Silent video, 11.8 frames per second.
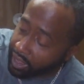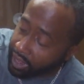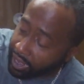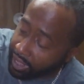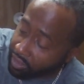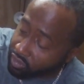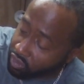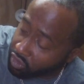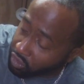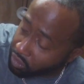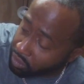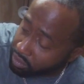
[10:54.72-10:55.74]
It has
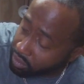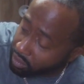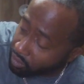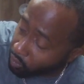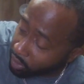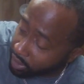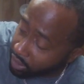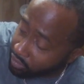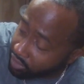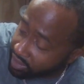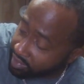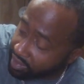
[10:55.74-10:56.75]
two
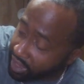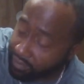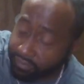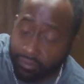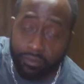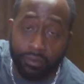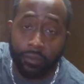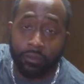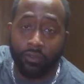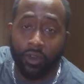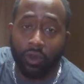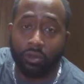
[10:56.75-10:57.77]
110
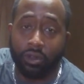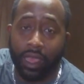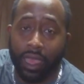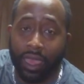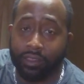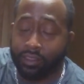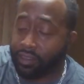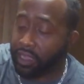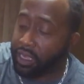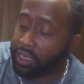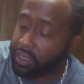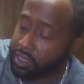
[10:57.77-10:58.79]
volt
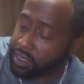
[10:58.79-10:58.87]
AC